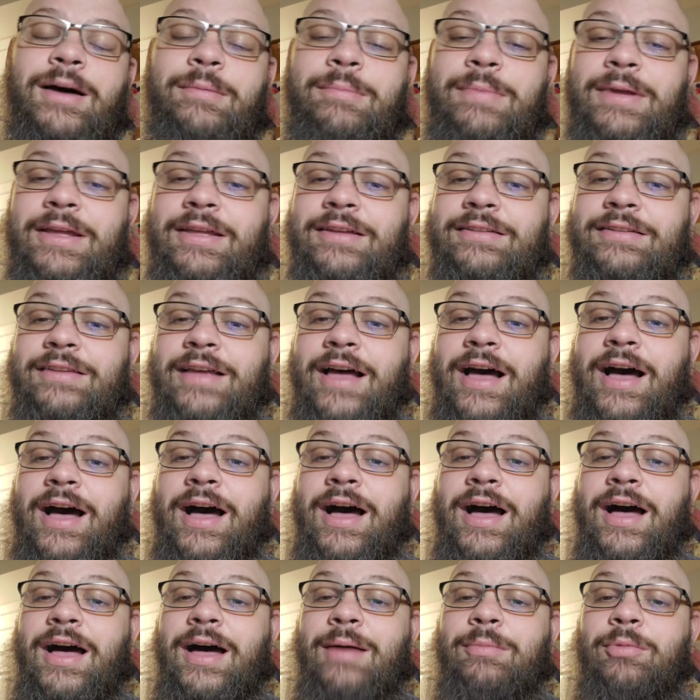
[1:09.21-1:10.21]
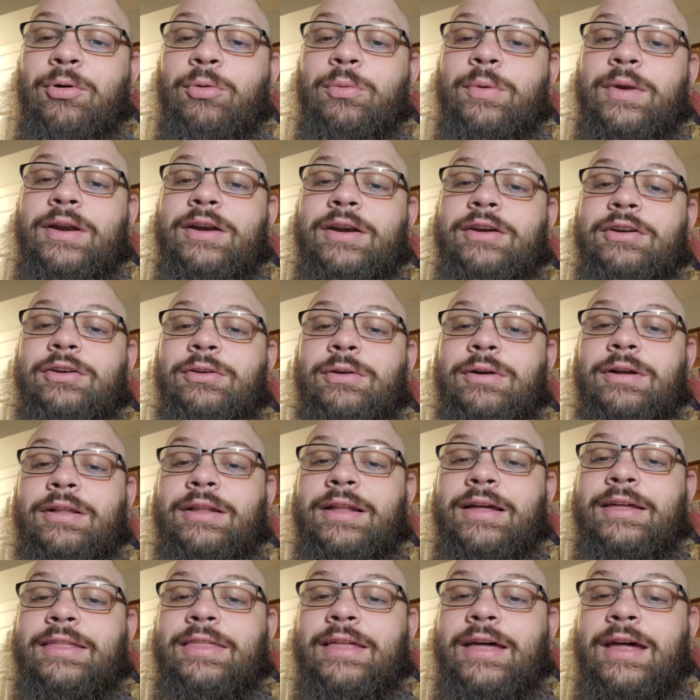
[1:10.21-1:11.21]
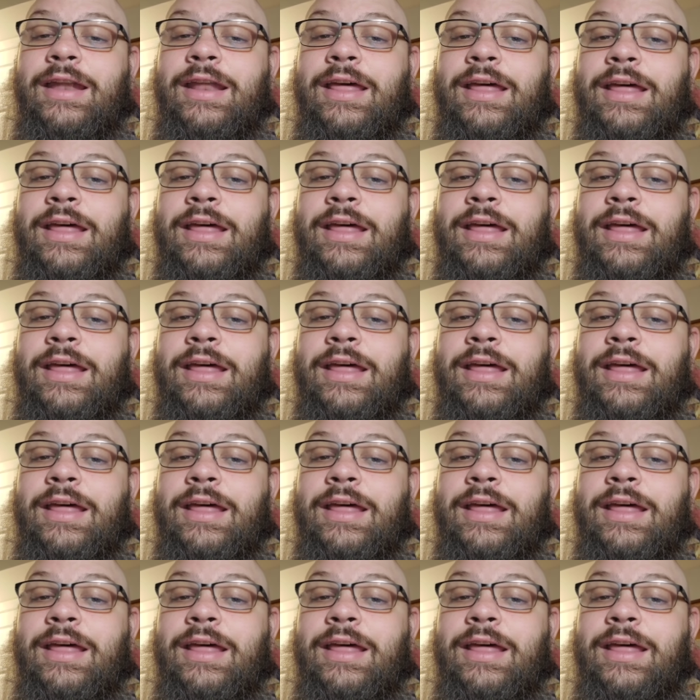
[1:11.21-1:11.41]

because I'm a weird dork like that,